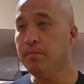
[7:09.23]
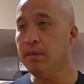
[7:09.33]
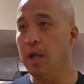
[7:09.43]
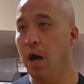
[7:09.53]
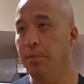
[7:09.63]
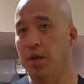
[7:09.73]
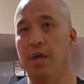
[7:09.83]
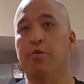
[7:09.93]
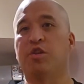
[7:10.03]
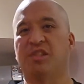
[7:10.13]
help to
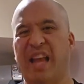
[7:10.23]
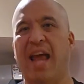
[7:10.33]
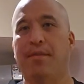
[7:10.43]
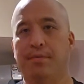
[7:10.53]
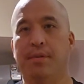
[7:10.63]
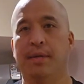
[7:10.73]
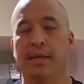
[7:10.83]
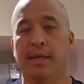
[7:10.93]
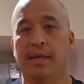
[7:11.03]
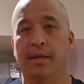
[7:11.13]
understand
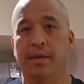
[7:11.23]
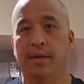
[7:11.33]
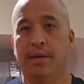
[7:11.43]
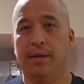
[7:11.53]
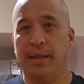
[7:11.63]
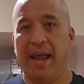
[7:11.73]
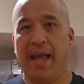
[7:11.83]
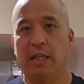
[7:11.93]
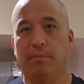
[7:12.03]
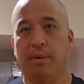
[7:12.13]
the
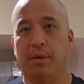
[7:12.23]
hands better.